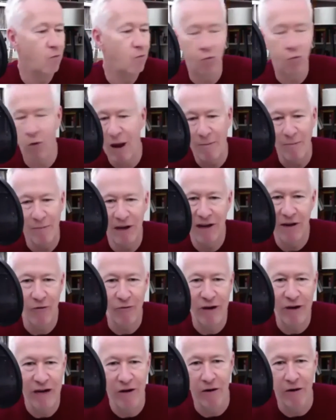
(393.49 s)
Wembley
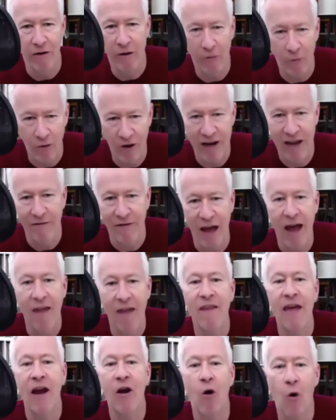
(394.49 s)
Arena or whatever, and
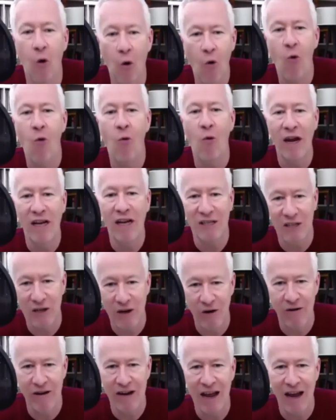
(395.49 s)
then always
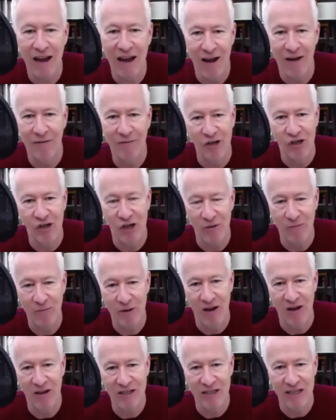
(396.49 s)
throwing an after show
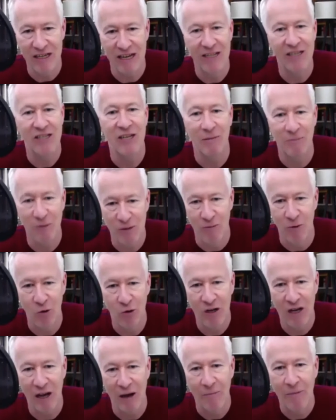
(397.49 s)
party in some small
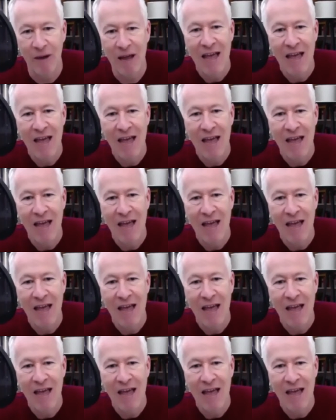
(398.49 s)
club.